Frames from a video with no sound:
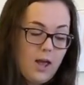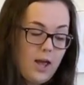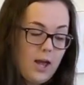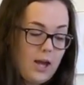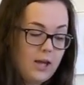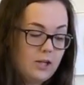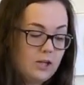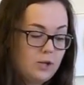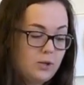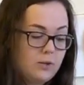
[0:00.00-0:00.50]

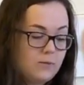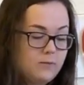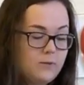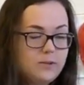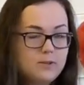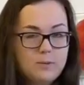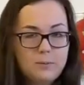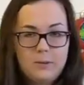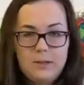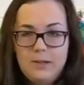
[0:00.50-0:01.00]
and you can
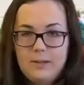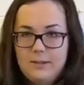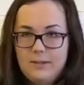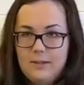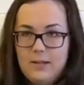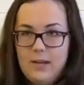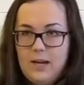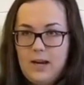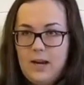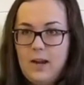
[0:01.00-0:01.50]
visibly
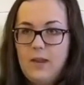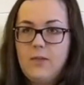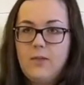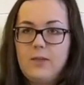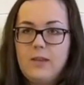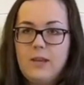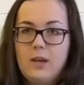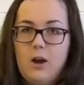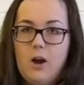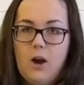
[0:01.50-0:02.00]
see
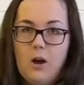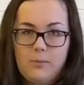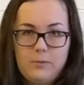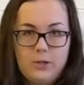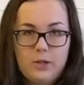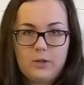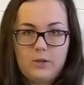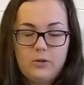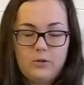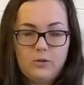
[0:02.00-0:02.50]
the
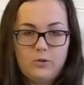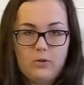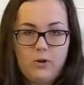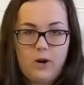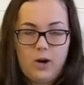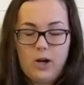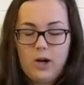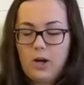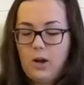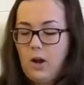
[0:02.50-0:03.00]
object you're
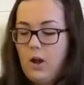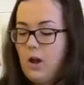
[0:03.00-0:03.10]
drawing.